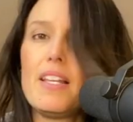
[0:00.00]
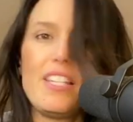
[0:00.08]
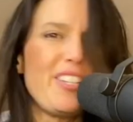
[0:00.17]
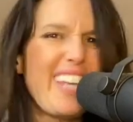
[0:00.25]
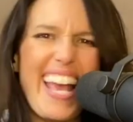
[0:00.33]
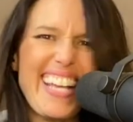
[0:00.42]

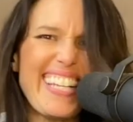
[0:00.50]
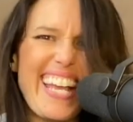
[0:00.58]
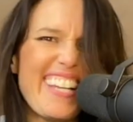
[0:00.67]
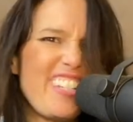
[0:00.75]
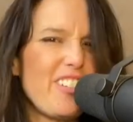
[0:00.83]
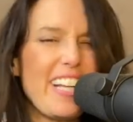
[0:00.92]
You can't
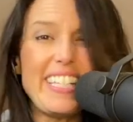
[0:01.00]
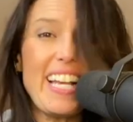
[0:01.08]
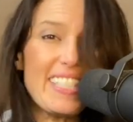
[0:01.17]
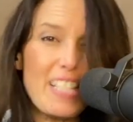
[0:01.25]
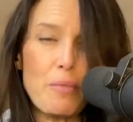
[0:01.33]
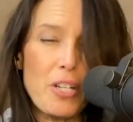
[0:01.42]
get it. You're like,
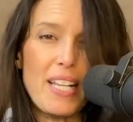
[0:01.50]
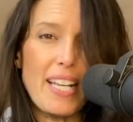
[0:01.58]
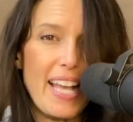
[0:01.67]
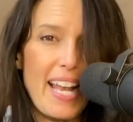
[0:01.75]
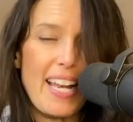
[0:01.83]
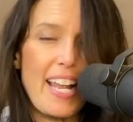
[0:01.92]
yes, I'm going to
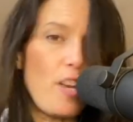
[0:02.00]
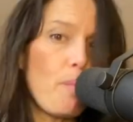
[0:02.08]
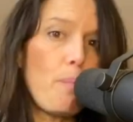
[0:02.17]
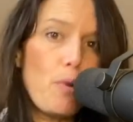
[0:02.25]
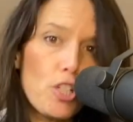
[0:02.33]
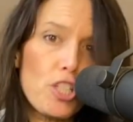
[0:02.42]
get it. And you
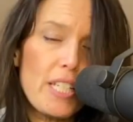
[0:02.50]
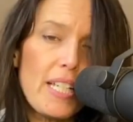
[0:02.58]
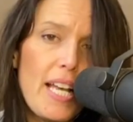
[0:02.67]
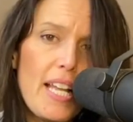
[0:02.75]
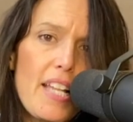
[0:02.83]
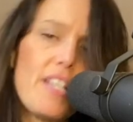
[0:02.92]
push to
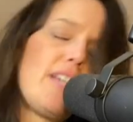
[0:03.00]
get it.